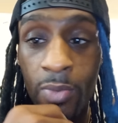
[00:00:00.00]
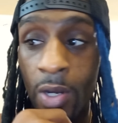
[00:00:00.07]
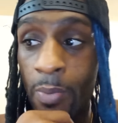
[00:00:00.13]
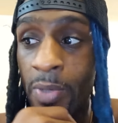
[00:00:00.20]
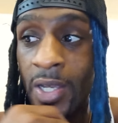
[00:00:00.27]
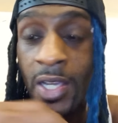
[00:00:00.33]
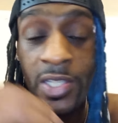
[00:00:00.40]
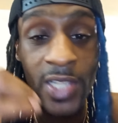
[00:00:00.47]
bro.
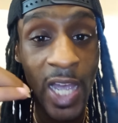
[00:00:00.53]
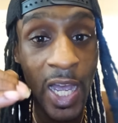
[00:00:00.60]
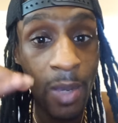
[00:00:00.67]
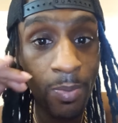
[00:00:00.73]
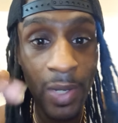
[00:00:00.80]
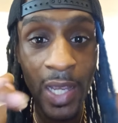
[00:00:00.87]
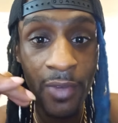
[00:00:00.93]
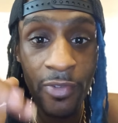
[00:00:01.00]
Because
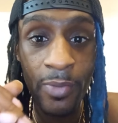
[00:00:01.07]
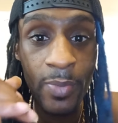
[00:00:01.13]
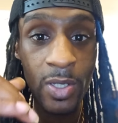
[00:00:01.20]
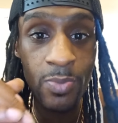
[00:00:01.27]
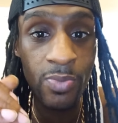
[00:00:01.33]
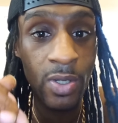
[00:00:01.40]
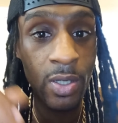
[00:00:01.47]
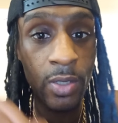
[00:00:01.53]
our black
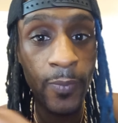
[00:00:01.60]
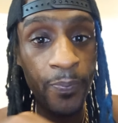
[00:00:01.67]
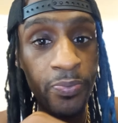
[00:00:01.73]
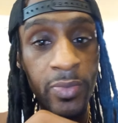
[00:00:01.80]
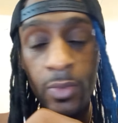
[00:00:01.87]
females, bro,